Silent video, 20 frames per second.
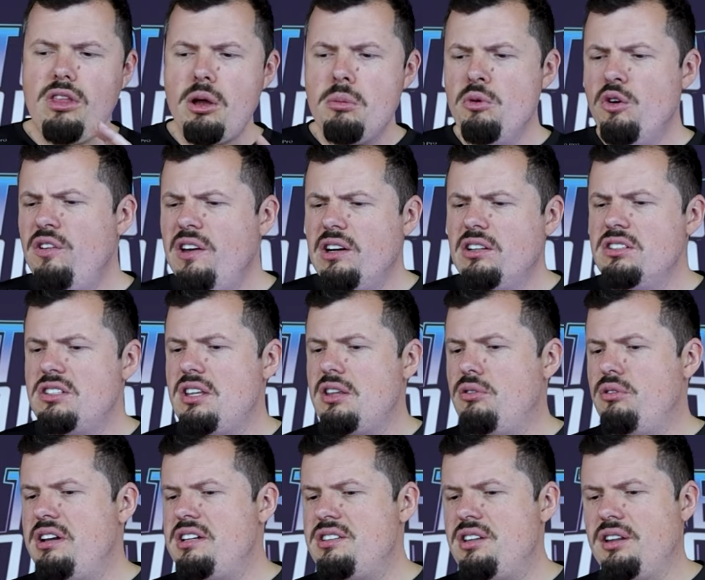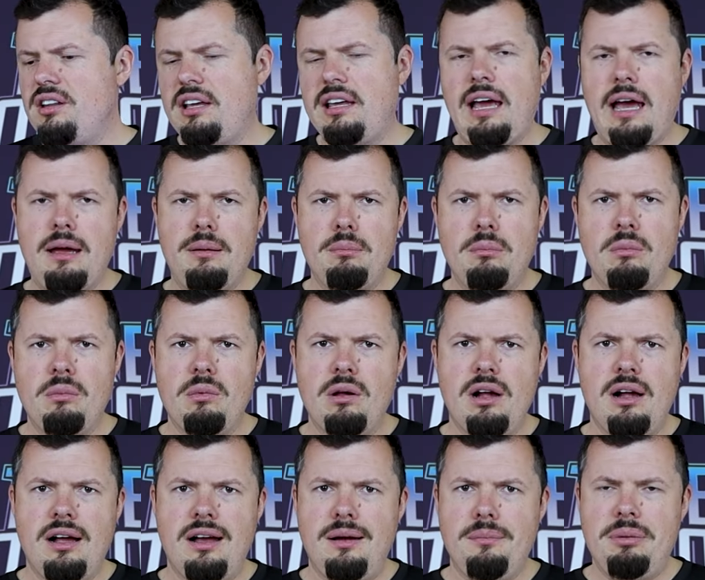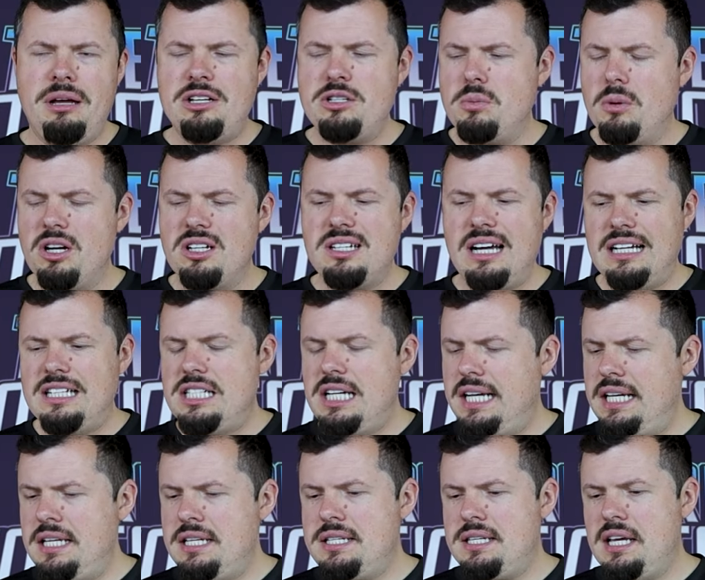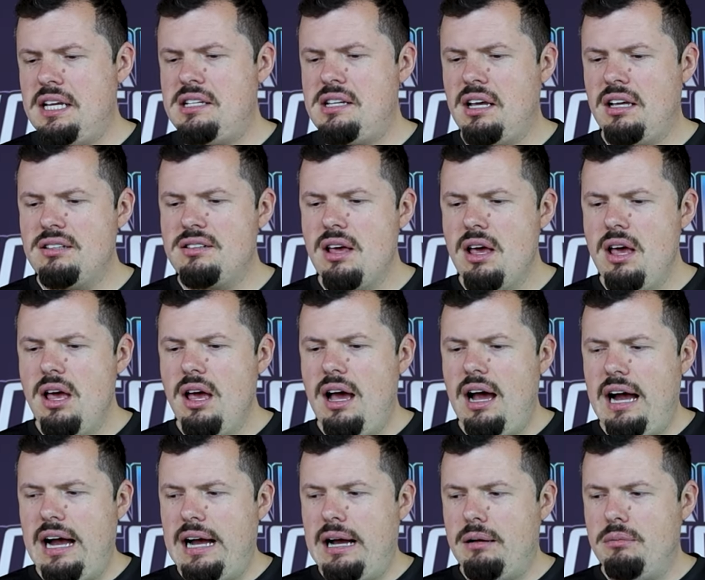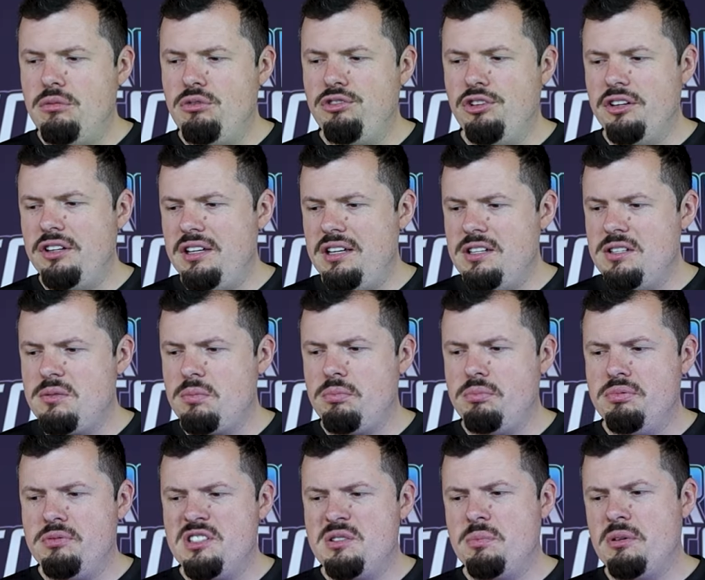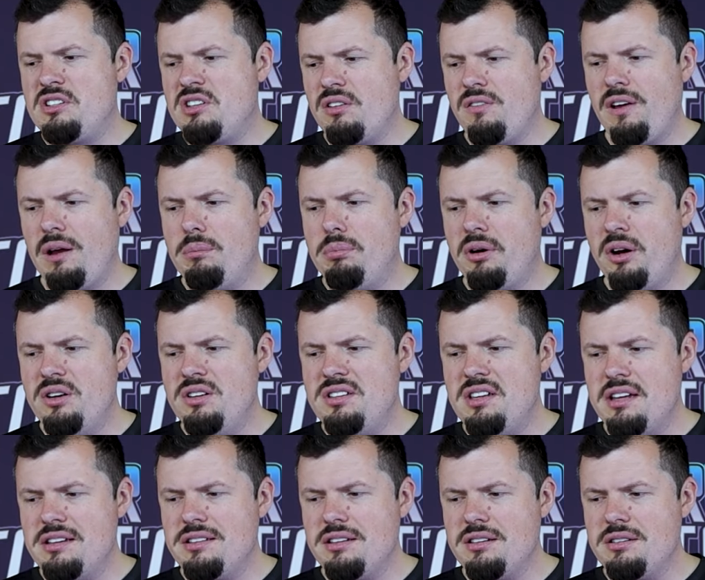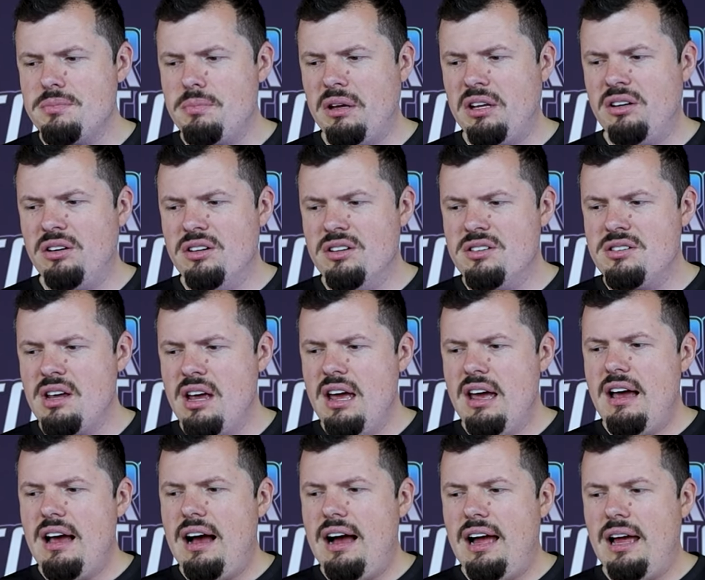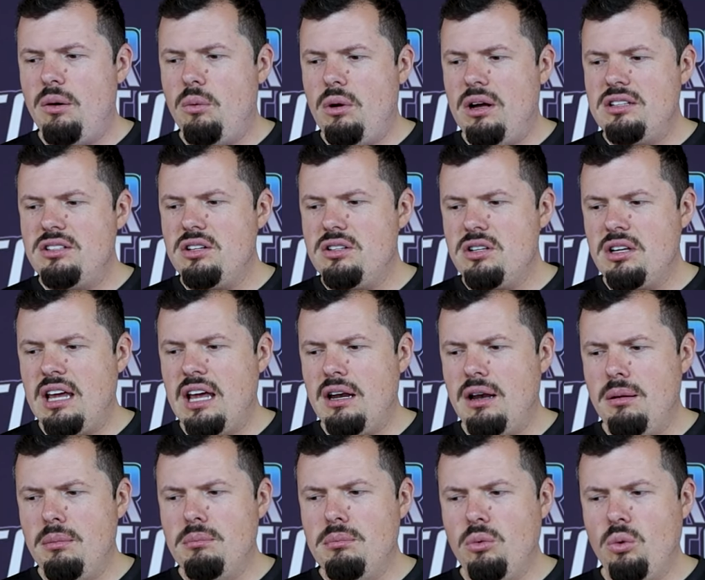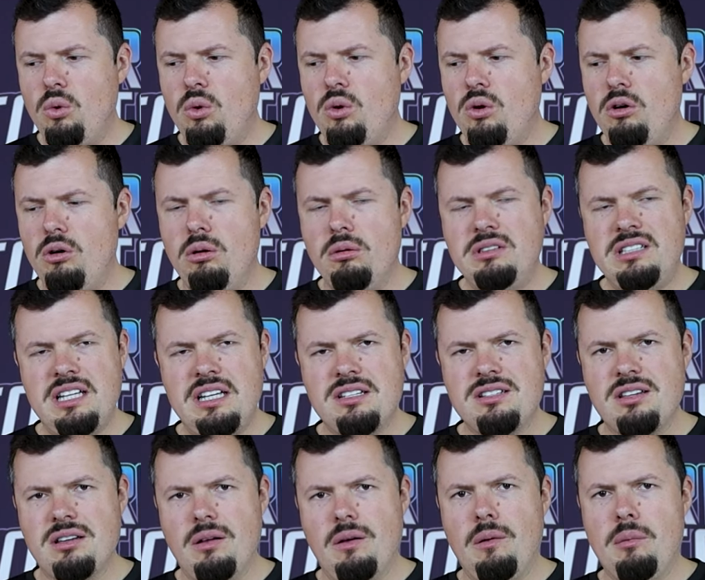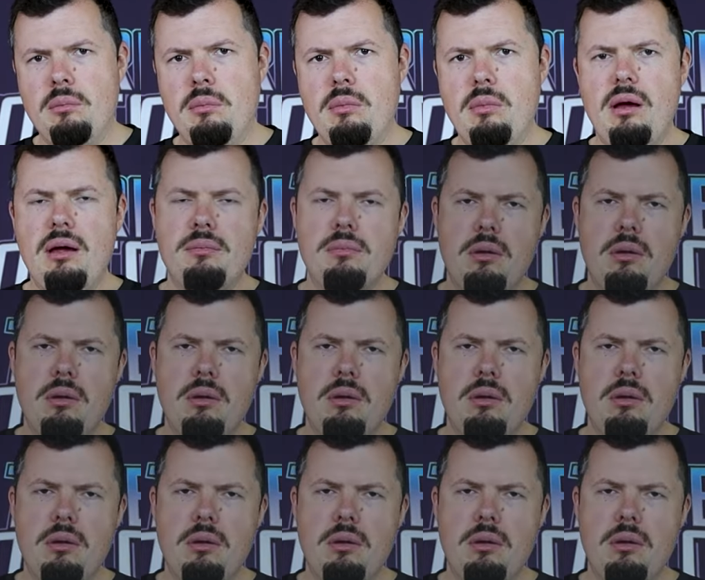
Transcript: moving on to the rest of the game benchmarks, I changed settings for these specific processors because I wanted to get a more decent,